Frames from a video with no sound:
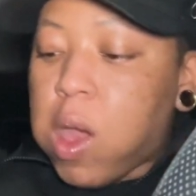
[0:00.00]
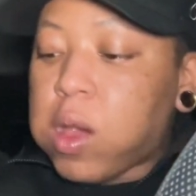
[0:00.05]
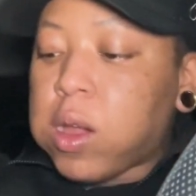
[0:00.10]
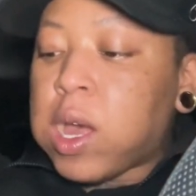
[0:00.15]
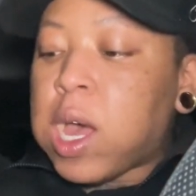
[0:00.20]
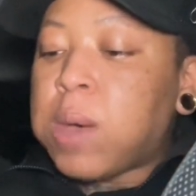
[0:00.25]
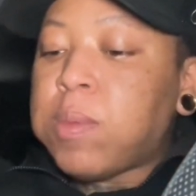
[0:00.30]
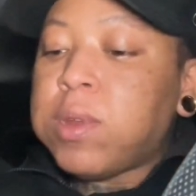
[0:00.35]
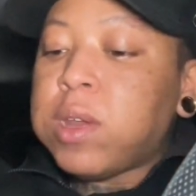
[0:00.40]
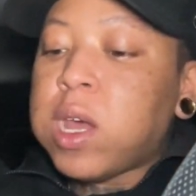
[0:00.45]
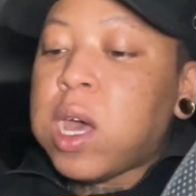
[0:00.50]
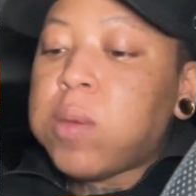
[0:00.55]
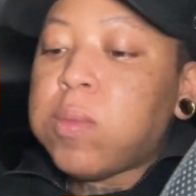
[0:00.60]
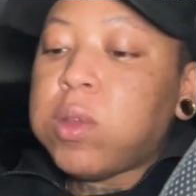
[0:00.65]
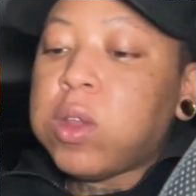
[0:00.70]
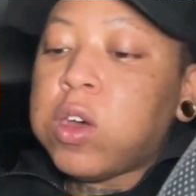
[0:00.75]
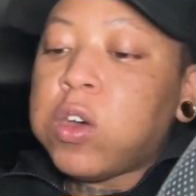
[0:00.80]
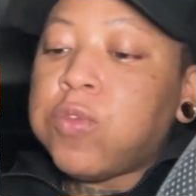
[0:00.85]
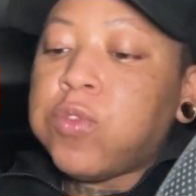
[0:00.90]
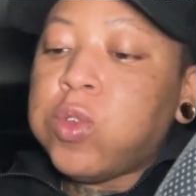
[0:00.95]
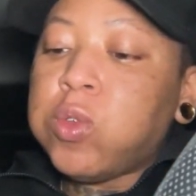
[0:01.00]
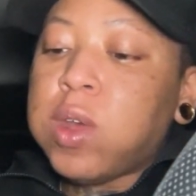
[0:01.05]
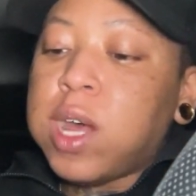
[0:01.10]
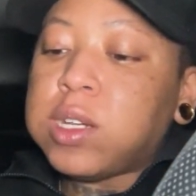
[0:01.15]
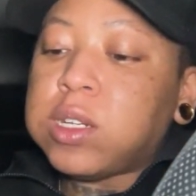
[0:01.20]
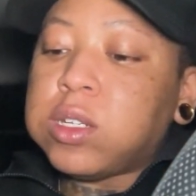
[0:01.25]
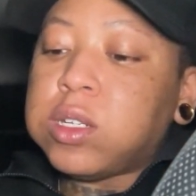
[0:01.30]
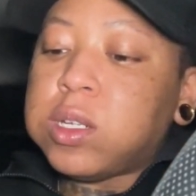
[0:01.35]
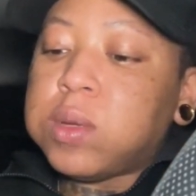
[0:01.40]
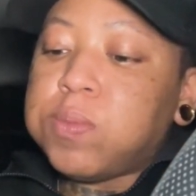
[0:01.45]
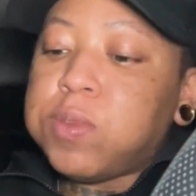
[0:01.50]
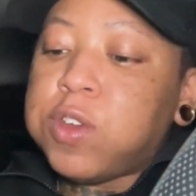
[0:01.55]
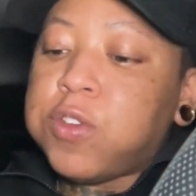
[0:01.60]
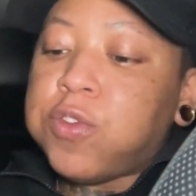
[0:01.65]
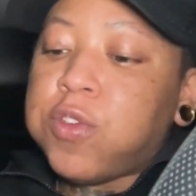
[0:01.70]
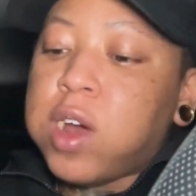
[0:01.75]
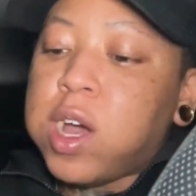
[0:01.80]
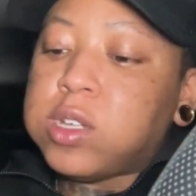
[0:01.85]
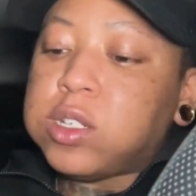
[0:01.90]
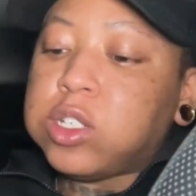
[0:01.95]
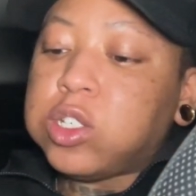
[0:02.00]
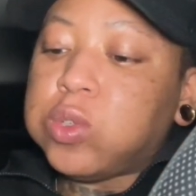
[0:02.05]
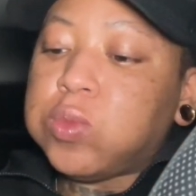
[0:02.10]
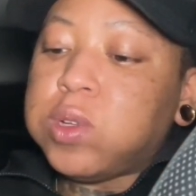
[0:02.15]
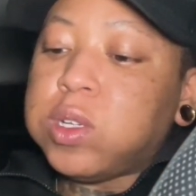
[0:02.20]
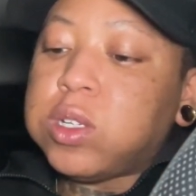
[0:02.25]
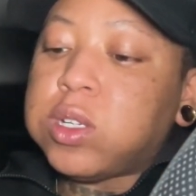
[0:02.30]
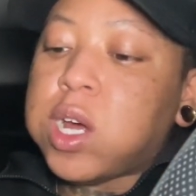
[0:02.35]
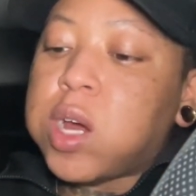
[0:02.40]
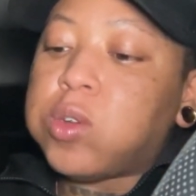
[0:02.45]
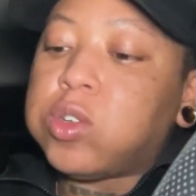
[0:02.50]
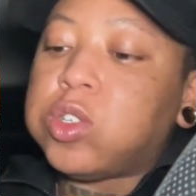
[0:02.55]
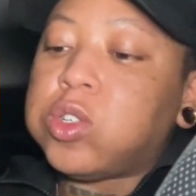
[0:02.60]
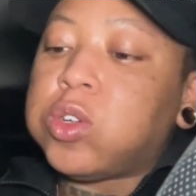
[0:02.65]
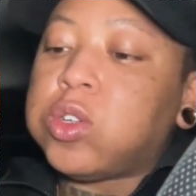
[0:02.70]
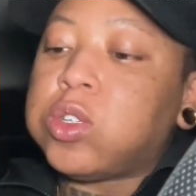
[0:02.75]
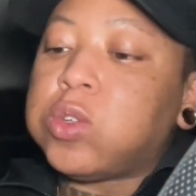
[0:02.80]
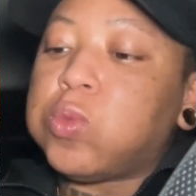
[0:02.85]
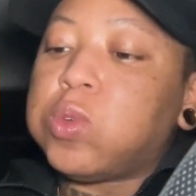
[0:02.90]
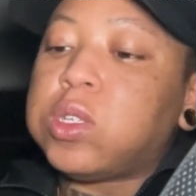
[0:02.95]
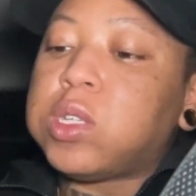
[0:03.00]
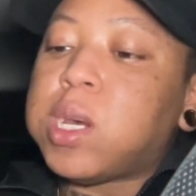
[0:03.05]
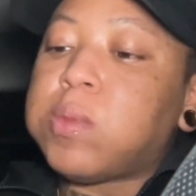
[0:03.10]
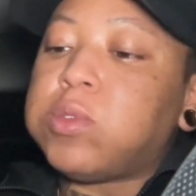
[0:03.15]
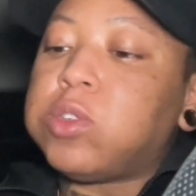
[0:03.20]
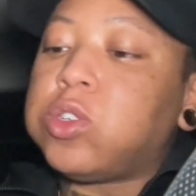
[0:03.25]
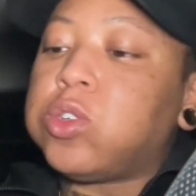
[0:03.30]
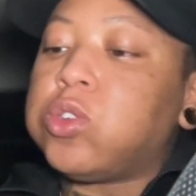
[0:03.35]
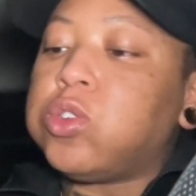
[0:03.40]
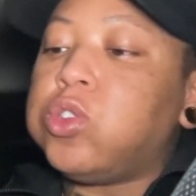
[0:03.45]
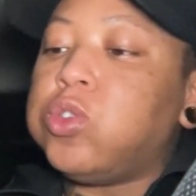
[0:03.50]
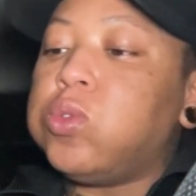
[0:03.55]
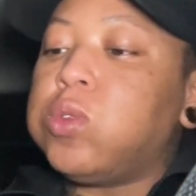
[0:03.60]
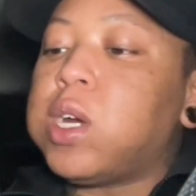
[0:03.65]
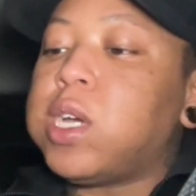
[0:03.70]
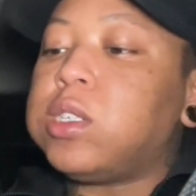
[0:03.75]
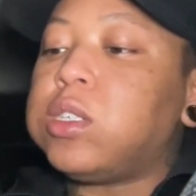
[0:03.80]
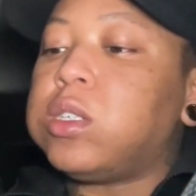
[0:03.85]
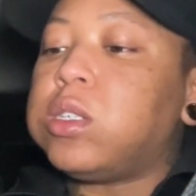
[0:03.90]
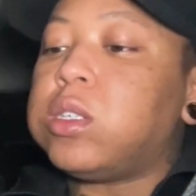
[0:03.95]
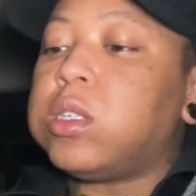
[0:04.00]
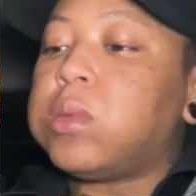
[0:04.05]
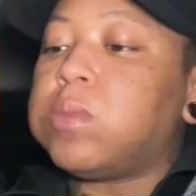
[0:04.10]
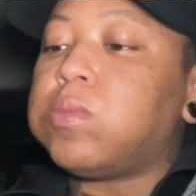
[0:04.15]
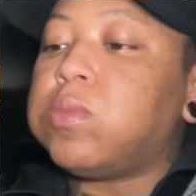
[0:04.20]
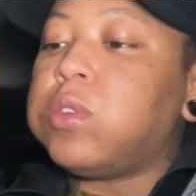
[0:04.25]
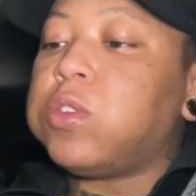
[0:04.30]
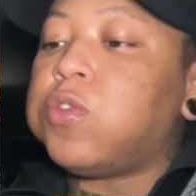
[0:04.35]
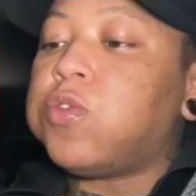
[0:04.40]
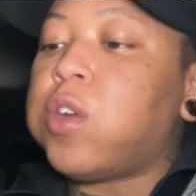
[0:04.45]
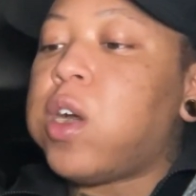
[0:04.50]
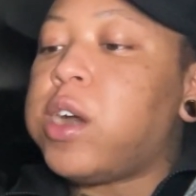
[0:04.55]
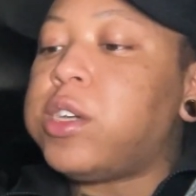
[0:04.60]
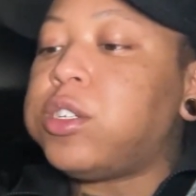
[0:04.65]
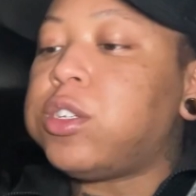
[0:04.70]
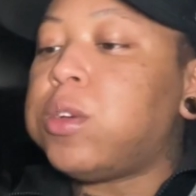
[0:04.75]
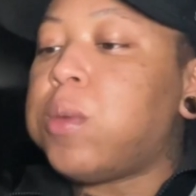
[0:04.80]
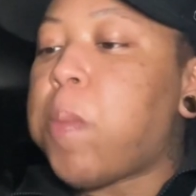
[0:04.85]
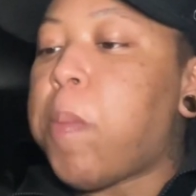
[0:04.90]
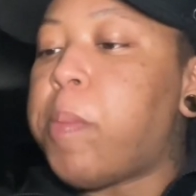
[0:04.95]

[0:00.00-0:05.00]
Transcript: Comment down below if you like to dip your fries in sweet and sour sauce, or what type of sauce you like to dip your fries in.